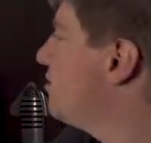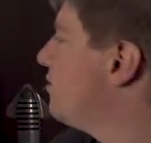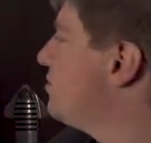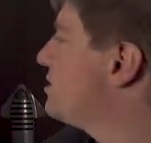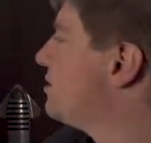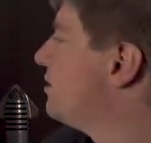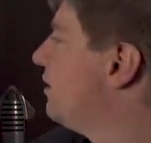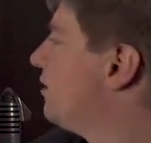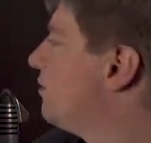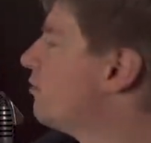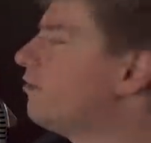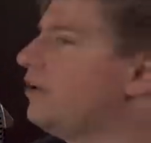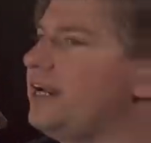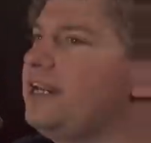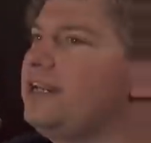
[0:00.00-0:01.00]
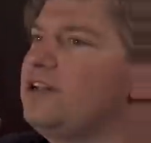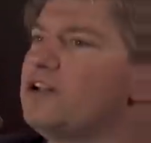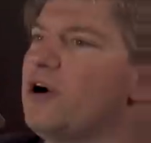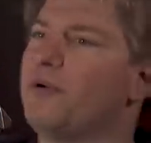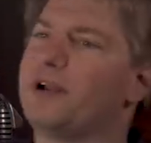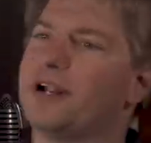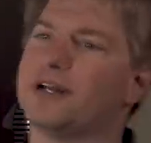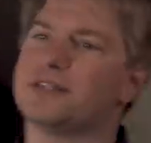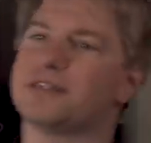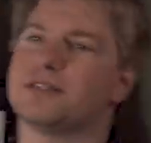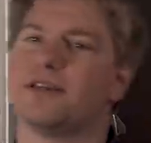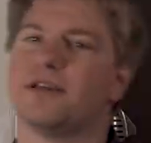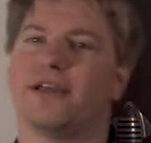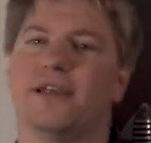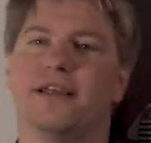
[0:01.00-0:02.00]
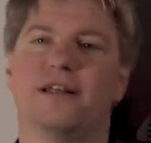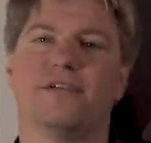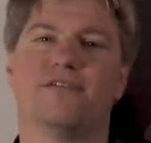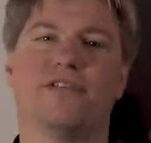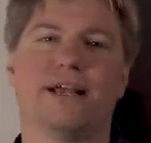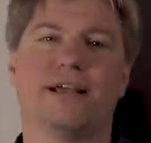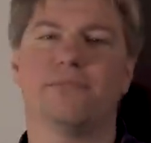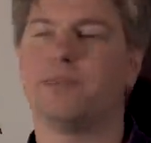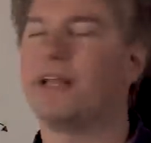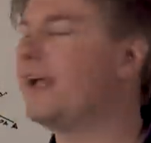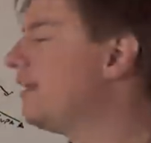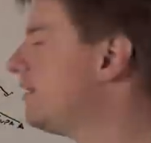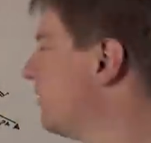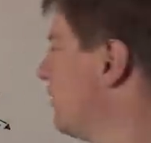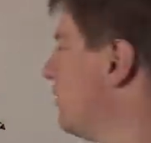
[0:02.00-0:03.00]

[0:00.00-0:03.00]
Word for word: those green donuts in the flight plan,